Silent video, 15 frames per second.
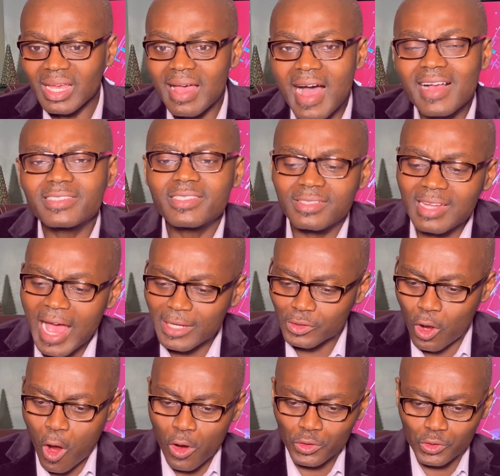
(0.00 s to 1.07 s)
Exercise
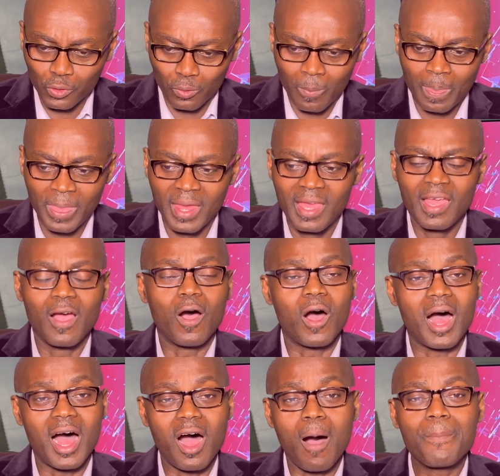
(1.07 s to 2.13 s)
also
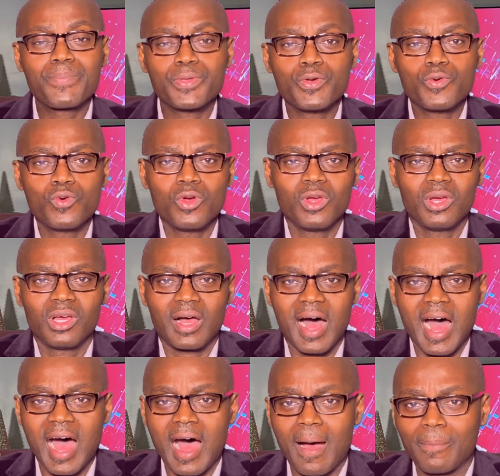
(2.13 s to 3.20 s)
help you
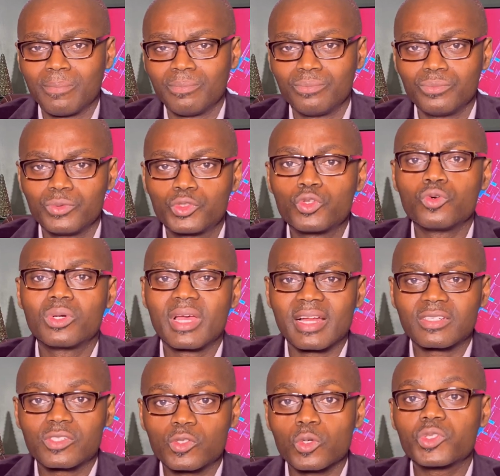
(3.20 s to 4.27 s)
to
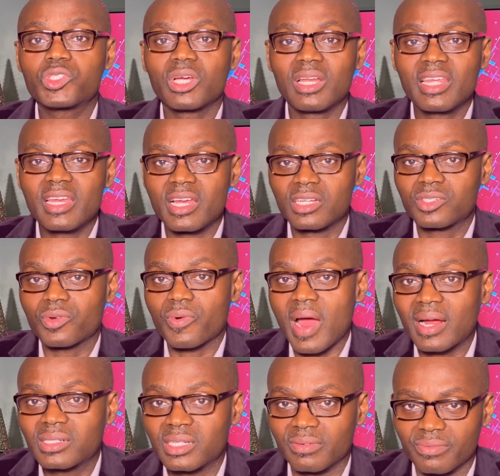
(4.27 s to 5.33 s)
get socially
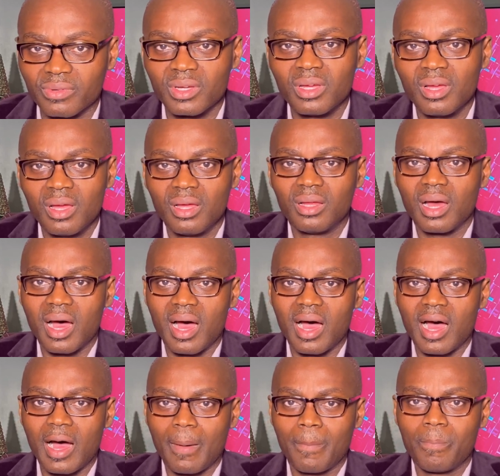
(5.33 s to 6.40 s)
interactive.
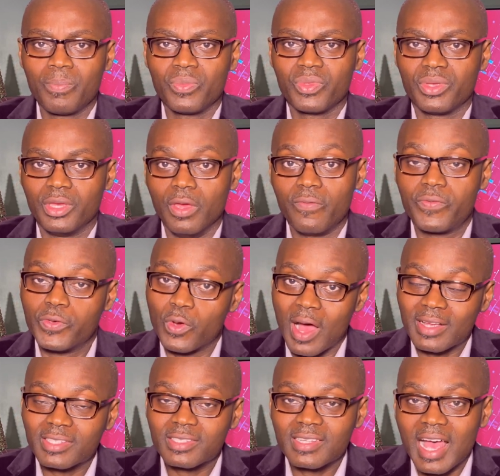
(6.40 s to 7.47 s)
if you
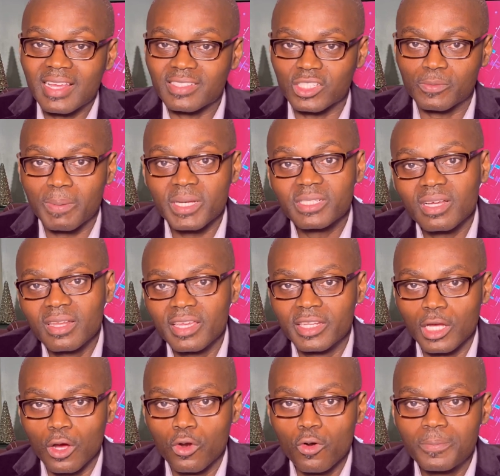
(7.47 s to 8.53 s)
exercise, especially
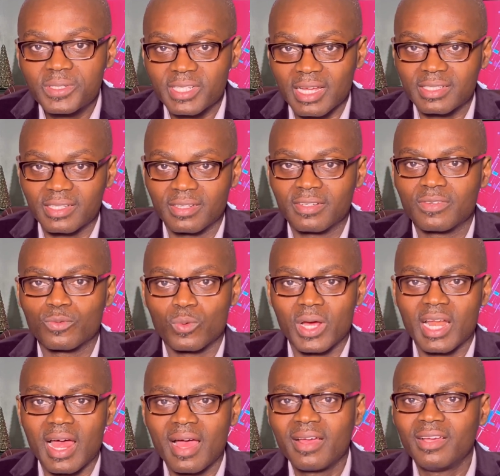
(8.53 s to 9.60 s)
in a group setting,
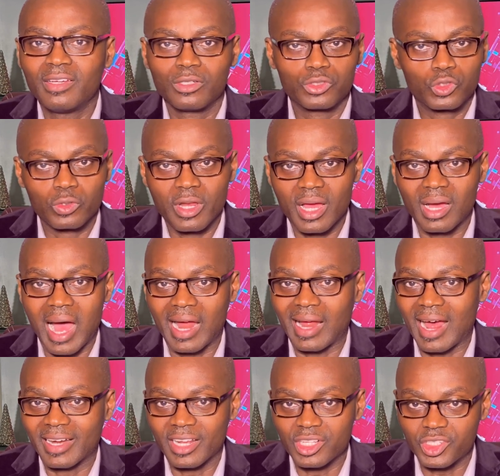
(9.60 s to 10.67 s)
whether
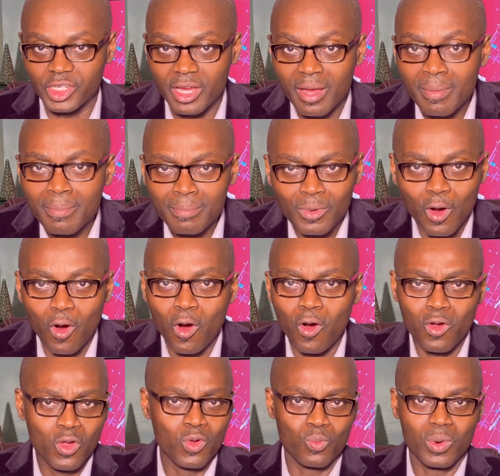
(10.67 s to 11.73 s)
at the gym or
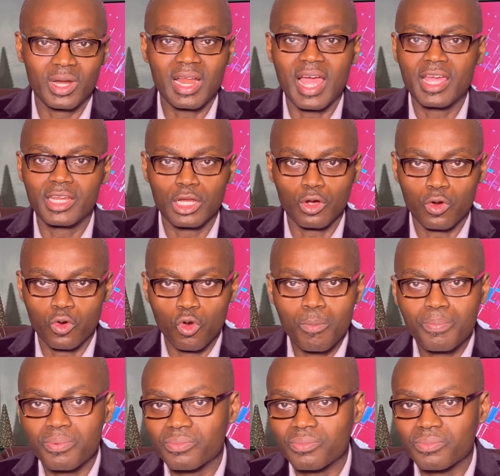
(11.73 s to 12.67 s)
whether in a group